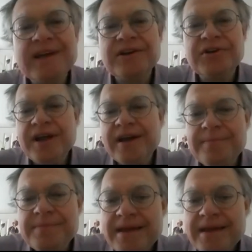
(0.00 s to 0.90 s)
Andrea.
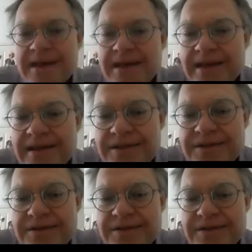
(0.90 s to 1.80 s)
It's
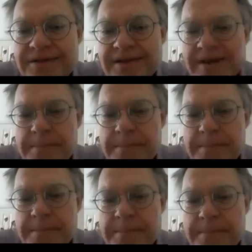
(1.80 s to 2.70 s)
um,
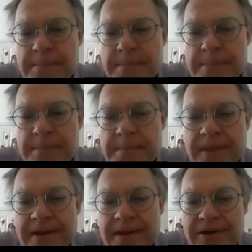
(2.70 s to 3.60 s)
always a pleasure
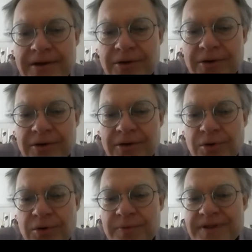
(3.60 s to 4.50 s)
to listen to
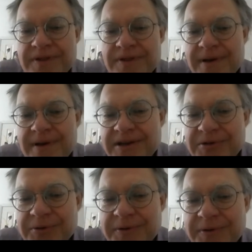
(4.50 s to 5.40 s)
your
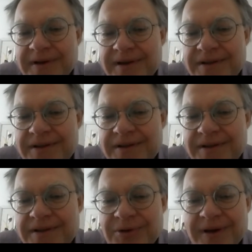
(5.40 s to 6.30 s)
explanations
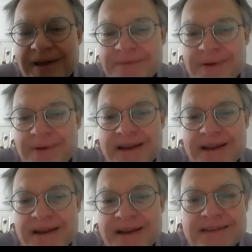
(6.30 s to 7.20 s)
about the purpose
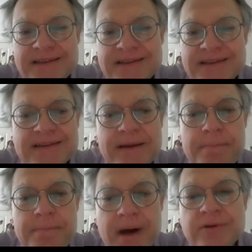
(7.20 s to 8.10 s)
of
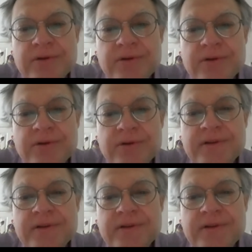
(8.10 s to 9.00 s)
studying history
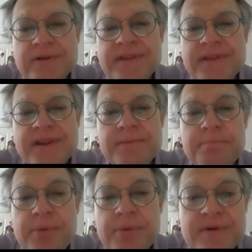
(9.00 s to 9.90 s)
at SOAS.
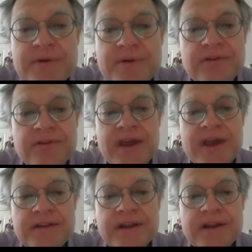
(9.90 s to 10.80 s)
And of
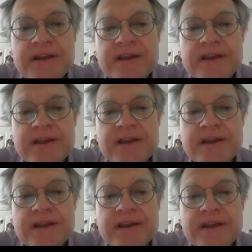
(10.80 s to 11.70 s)
course,
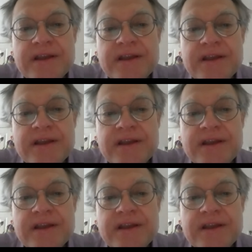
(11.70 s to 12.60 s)
uh, if
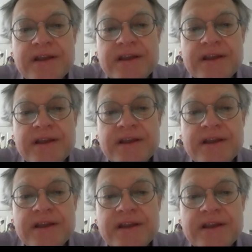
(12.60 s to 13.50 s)
in
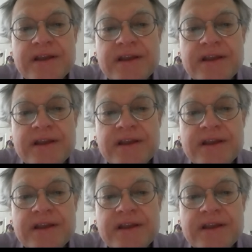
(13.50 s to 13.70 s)
the